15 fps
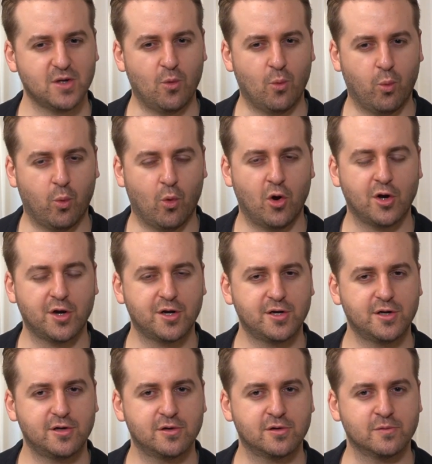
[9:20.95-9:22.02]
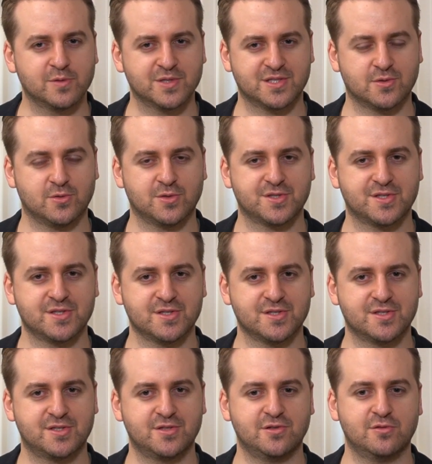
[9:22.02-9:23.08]
what
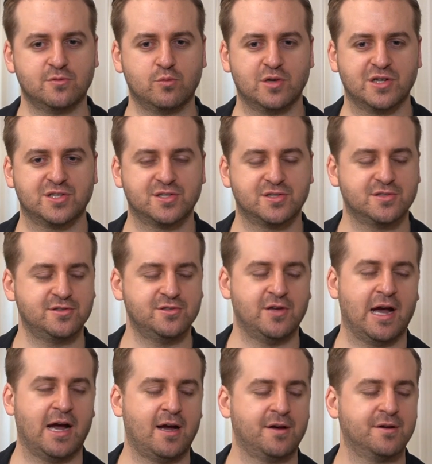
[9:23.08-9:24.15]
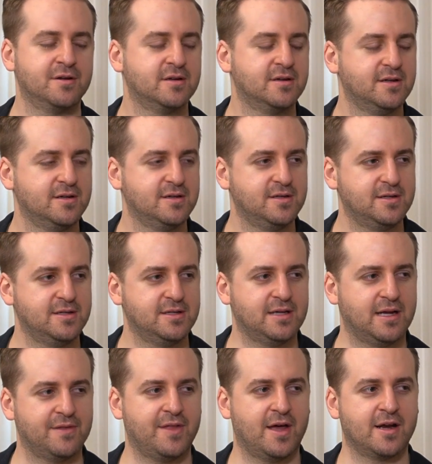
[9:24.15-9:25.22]
resources do you wish you had
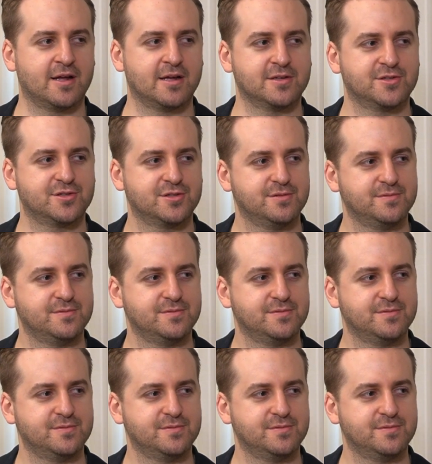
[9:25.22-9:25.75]
at that age?